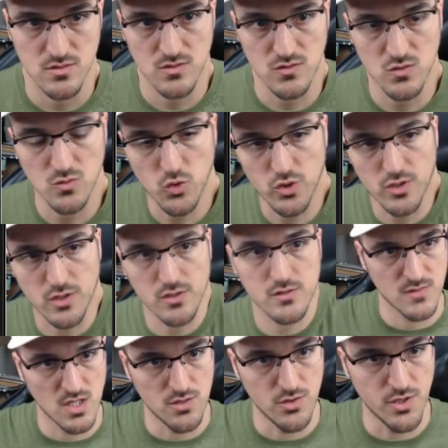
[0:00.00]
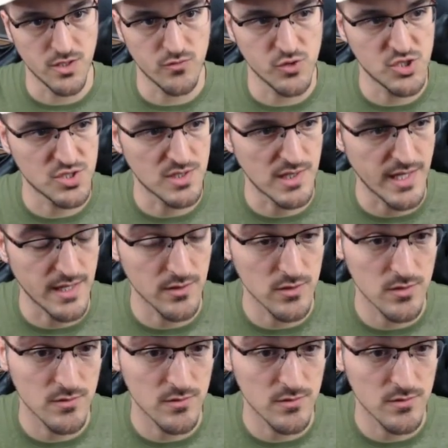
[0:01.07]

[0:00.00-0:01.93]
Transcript: 2 more cards. None of which is a land.